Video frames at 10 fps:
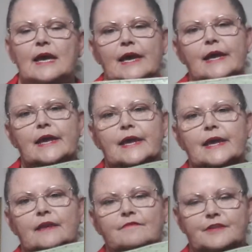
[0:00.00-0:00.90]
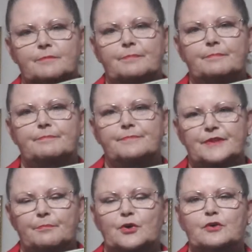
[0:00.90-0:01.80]
and for the
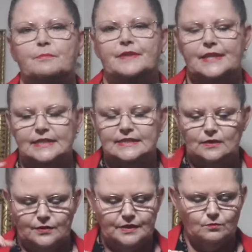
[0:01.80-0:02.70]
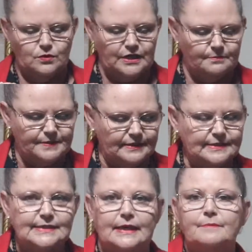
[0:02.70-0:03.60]
bottom and that. So I think we'll keep that the
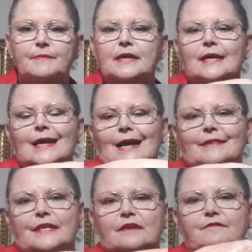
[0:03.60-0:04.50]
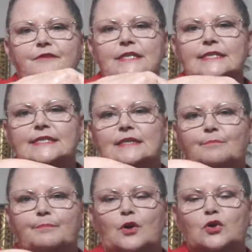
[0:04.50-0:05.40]
same. And then for your
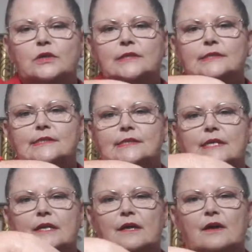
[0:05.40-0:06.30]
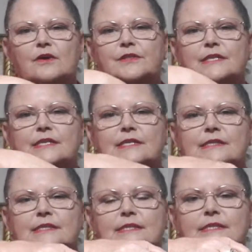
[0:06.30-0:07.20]
slip pockets on
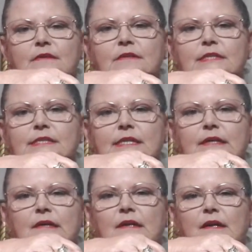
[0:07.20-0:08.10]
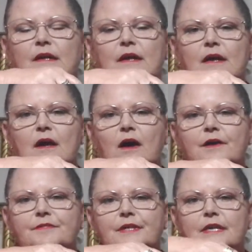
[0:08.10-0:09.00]
these sides here, I
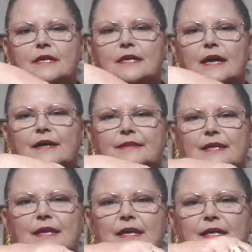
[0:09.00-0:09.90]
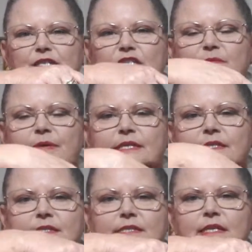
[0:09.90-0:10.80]
think again there, it just makes
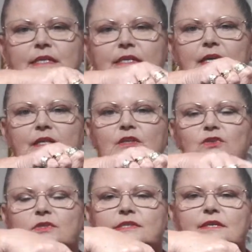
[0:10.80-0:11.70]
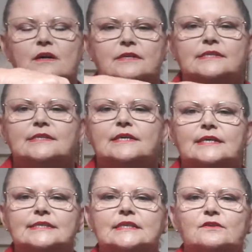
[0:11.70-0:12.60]
it stand out and it looks nice.
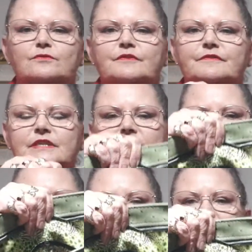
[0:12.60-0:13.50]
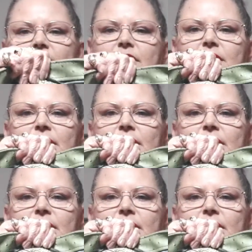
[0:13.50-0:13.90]
Has a little rivet detail